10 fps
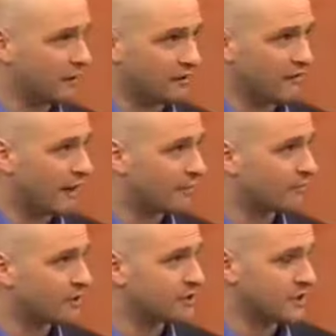I love
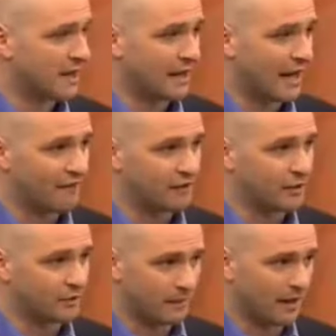and appreciate
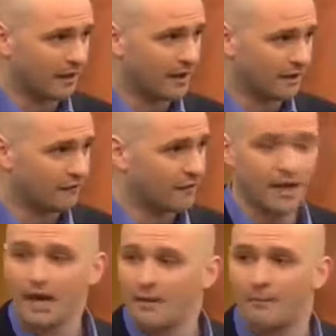having you in my life,